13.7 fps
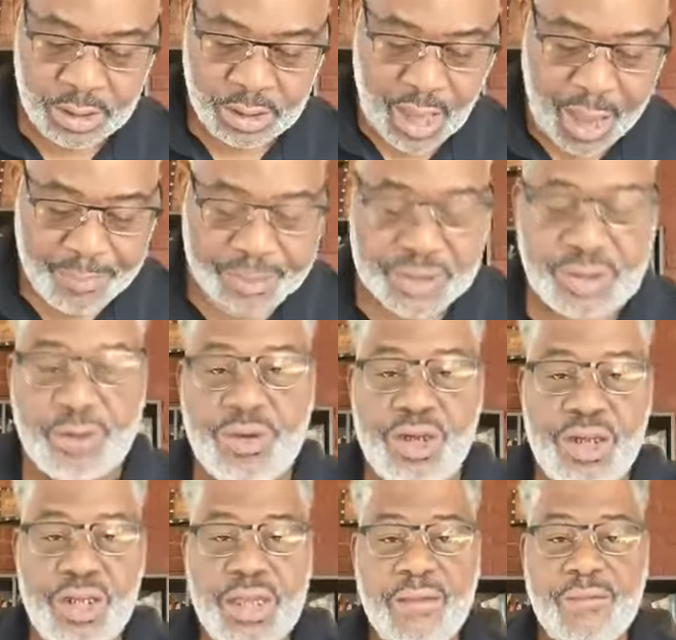an opportunity
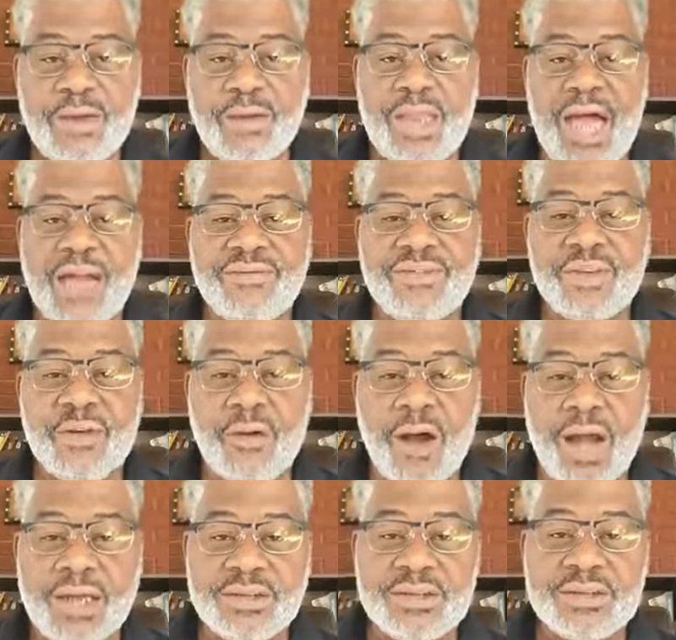to give your life to
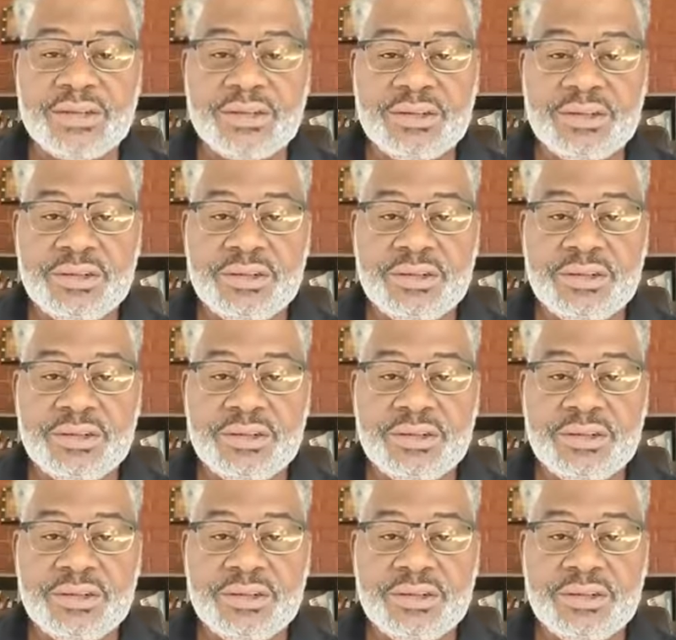Christ.